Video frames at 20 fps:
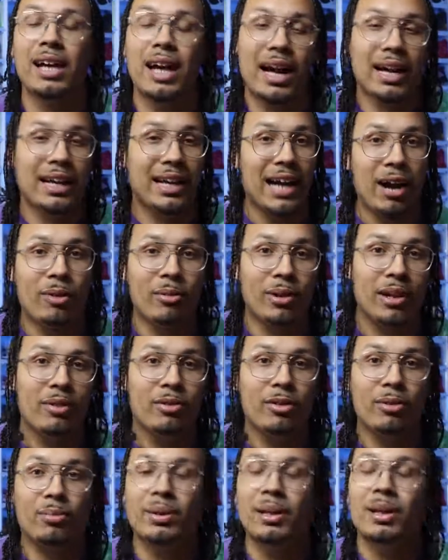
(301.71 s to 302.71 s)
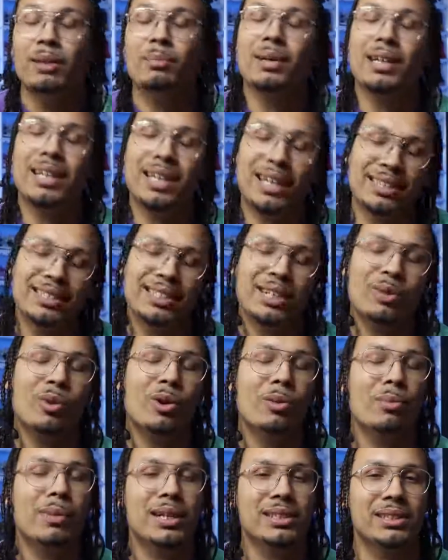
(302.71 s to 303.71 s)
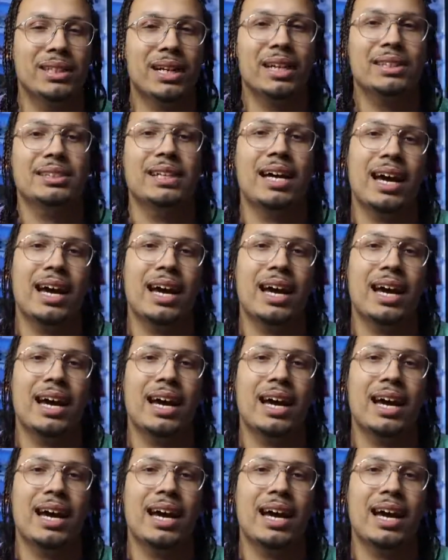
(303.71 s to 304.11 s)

I got rid of them because they weren't my size.